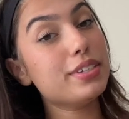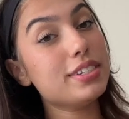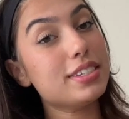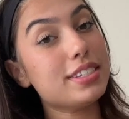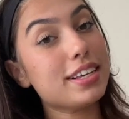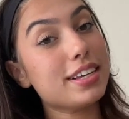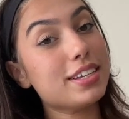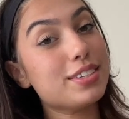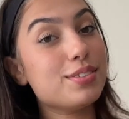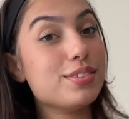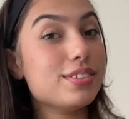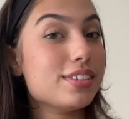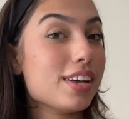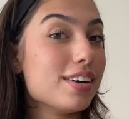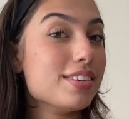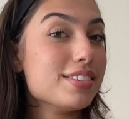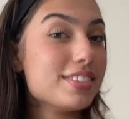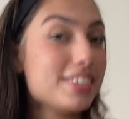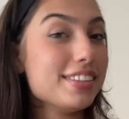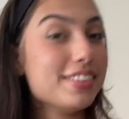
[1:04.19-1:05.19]
6,
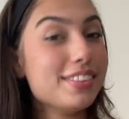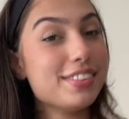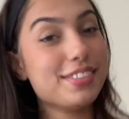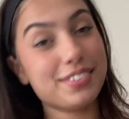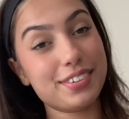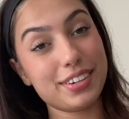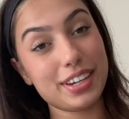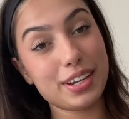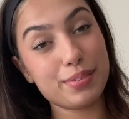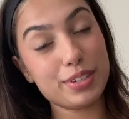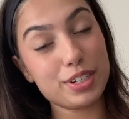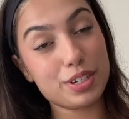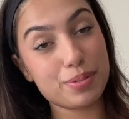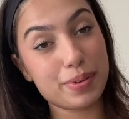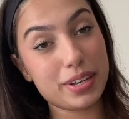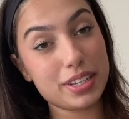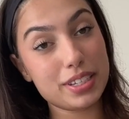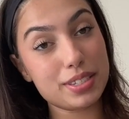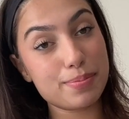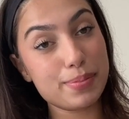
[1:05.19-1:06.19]
2003, which
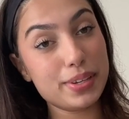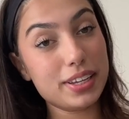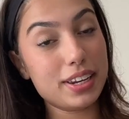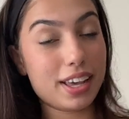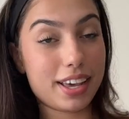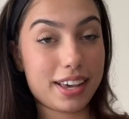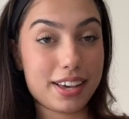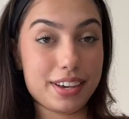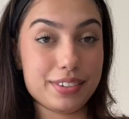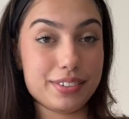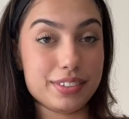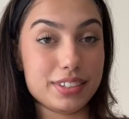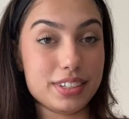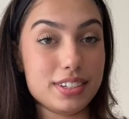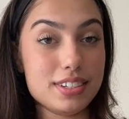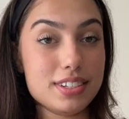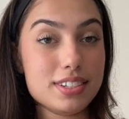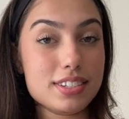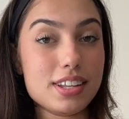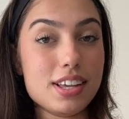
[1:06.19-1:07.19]
makes me an
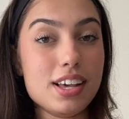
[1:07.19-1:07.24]
Aries.